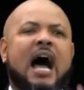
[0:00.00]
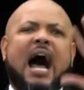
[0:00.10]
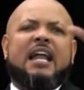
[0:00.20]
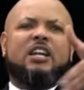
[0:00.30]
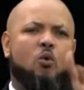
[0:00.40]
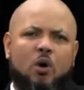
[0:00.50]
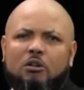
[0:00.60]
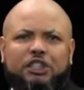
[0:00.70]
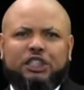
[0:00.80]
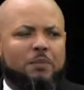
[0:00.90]
I don't
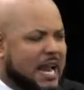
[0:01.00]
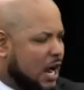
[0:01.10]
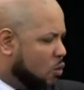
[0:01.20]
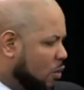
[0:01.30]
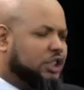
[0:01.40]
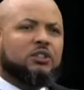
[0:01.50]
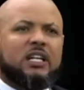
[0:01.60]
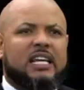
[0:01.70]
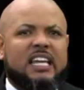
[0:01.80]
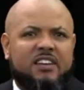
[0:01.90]
want you, but I don't want you to
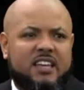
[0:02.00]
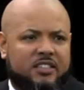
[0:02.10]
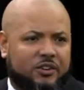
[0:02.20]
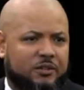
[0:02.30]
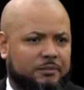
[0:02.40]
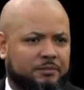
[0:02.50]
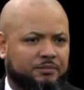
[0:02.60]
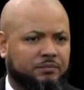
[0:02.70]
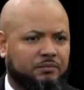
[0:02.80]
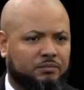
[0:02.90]
leave either.
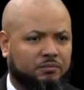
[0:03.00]
Wow.